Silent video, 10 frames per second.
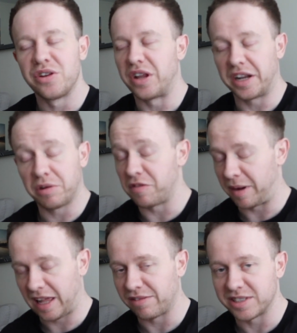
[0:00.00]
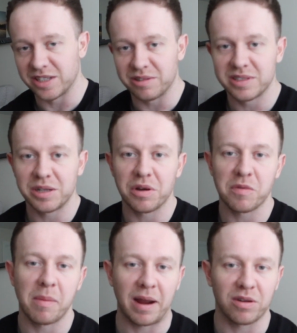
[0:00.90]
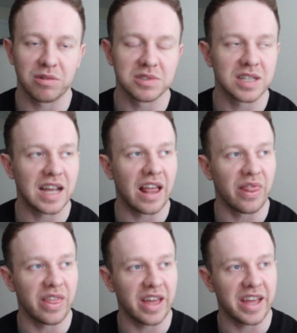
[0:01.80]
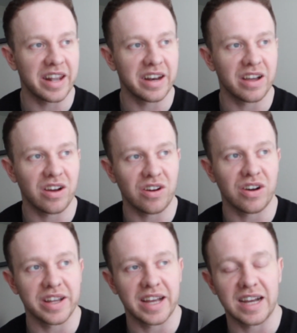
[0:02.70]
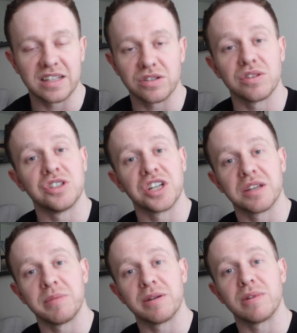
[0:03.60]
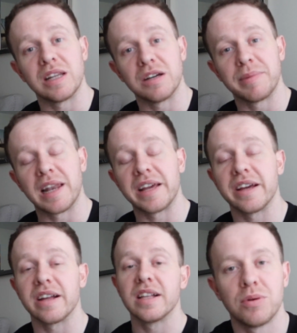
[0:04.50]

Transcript: I didn't go over my calories though, didn't go over my macros, and then I had another chicken meal a little bit later.